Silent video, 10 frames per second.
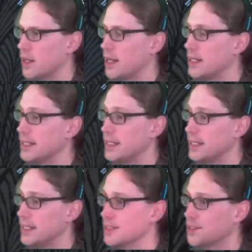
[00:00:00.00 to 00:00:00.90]
need
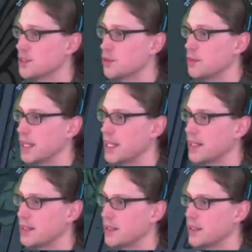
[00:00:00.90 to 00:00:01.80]
keys so
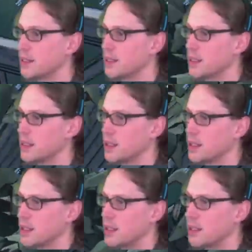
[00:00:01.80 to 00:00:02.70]
bad.
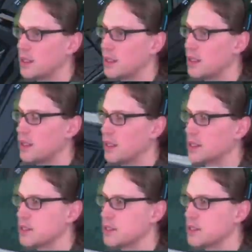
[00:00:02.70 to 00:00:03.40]
All right,